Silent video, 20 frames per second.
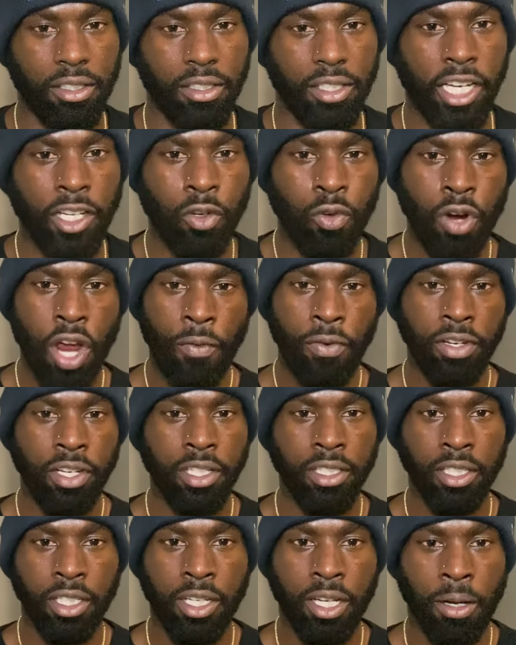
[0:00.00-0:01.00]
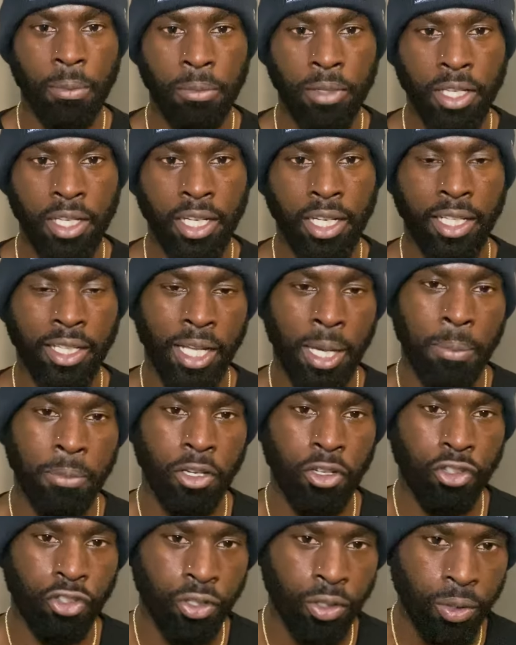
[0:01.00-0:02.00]
And whoever didn't come in and claim their
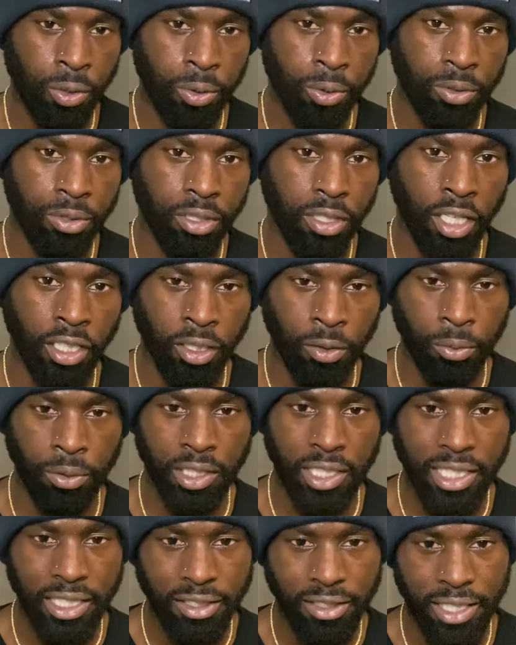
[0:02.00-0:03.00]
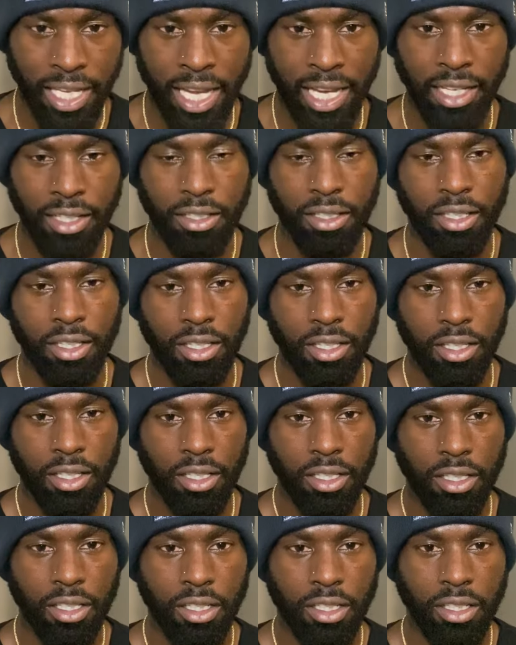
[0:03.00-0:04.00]
shoes on the release date,
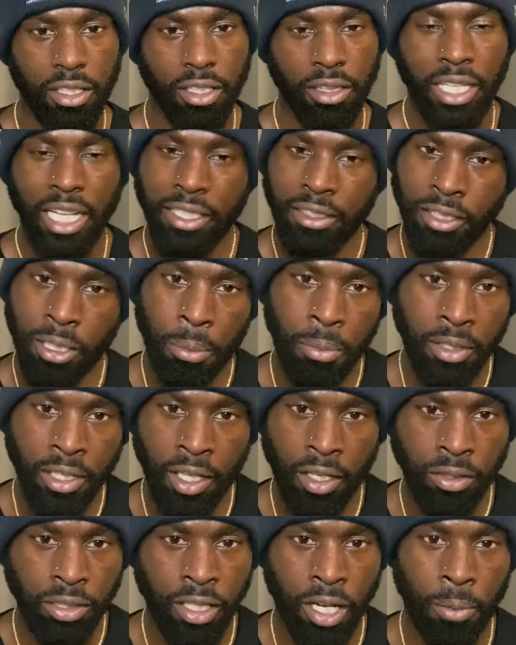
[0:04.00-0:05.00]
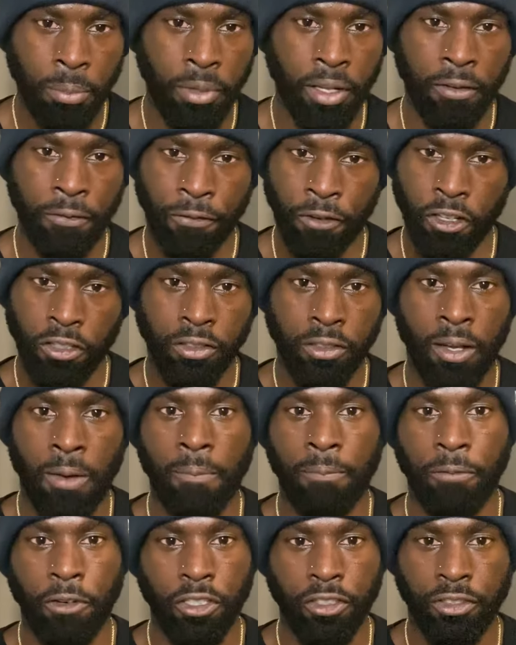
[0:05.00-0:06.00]
let someone else come in first come,
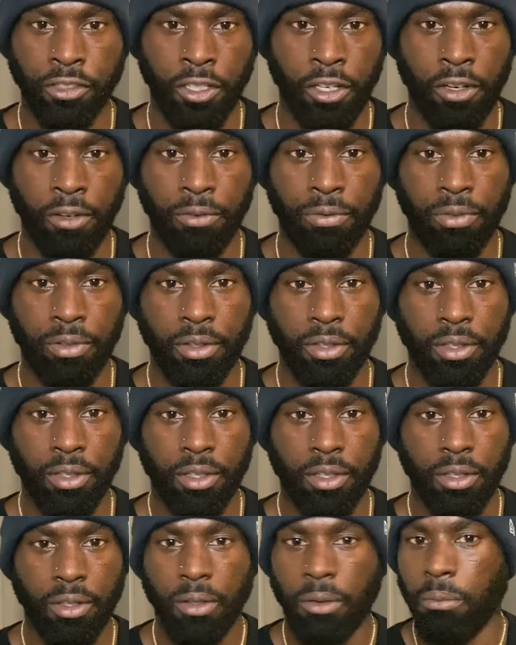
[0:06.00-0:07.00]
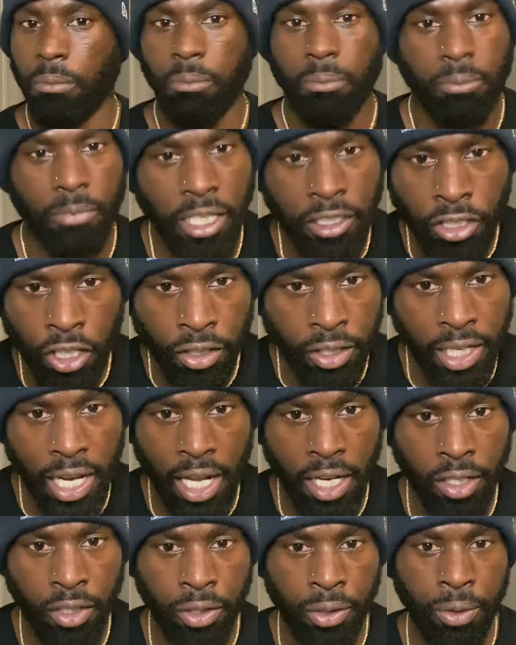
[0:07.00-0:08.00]
first serve. That's all you got
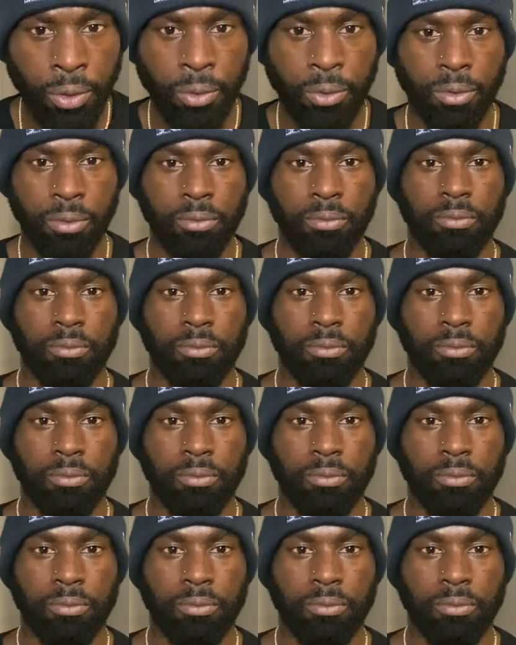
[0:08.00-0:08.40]
to do.